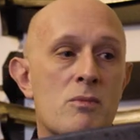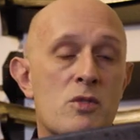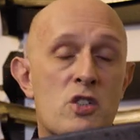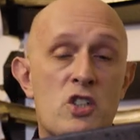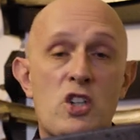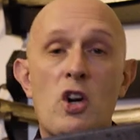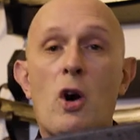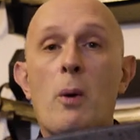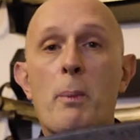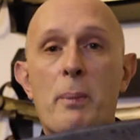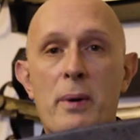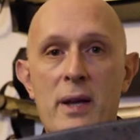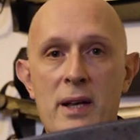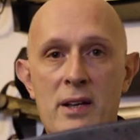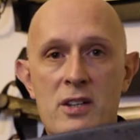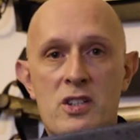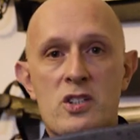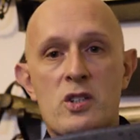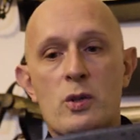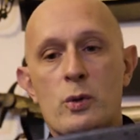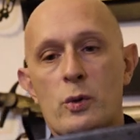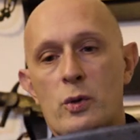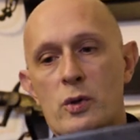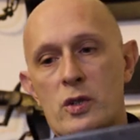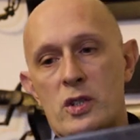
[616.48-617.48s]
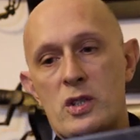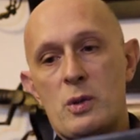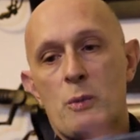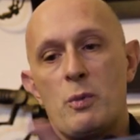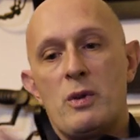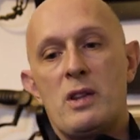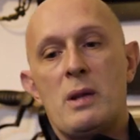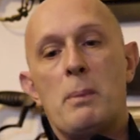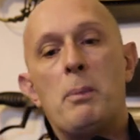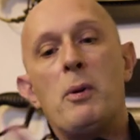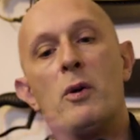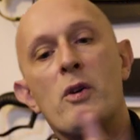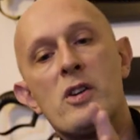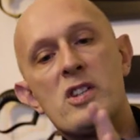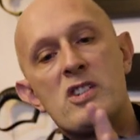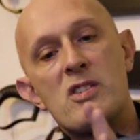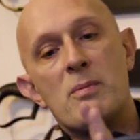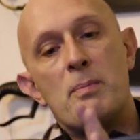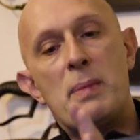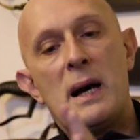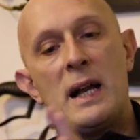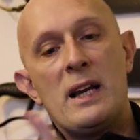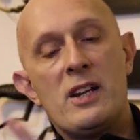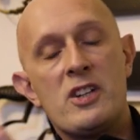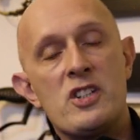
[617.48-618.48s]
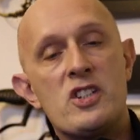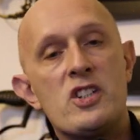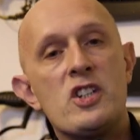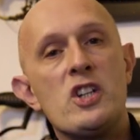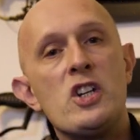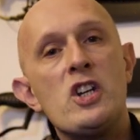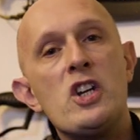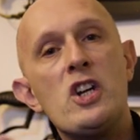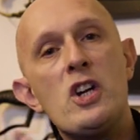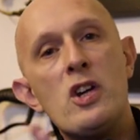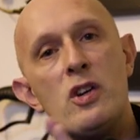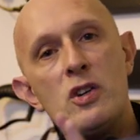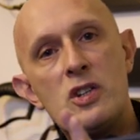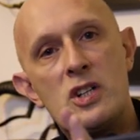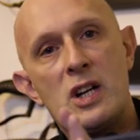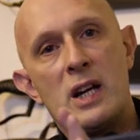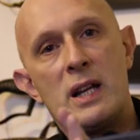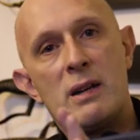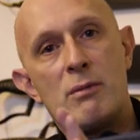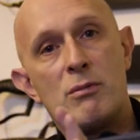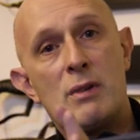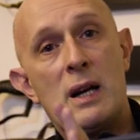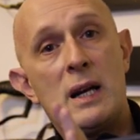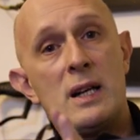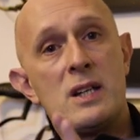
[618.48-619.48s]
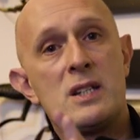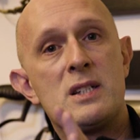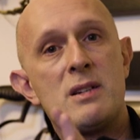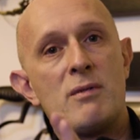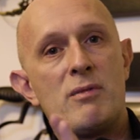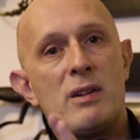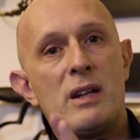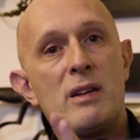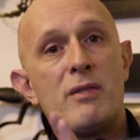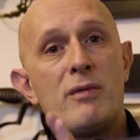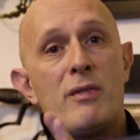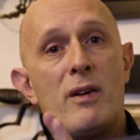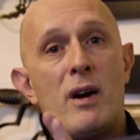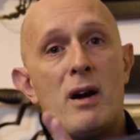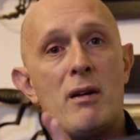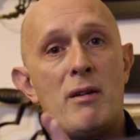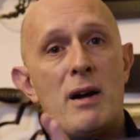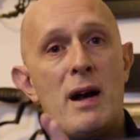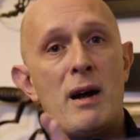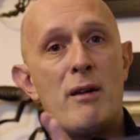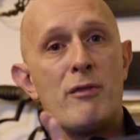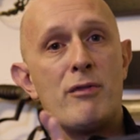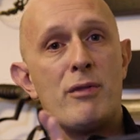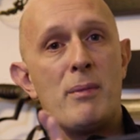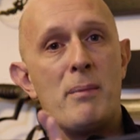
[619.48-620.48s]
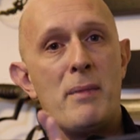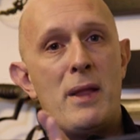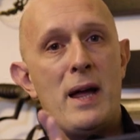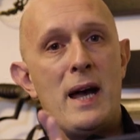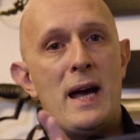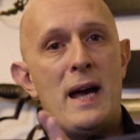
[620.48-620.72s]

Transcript: chopping swords with a point of balance usually relatively far out from the